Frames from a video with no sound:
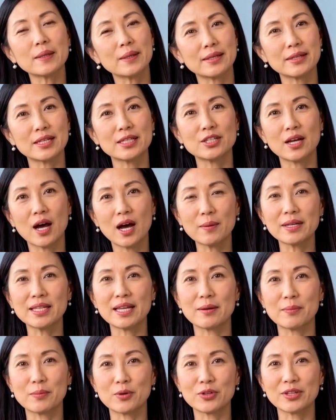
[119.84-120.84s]
The
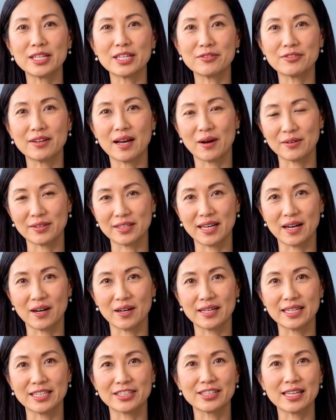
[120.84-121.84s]
dominant belief out there
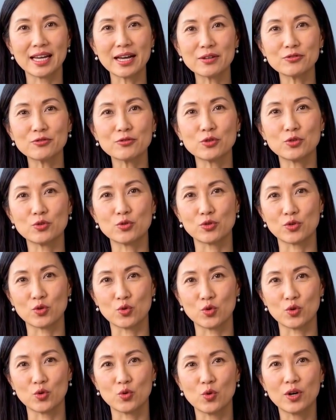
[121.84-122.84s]
is that a food
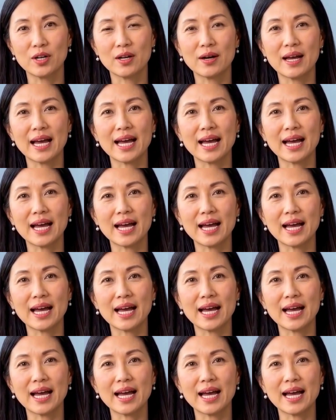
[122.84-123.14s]
or oil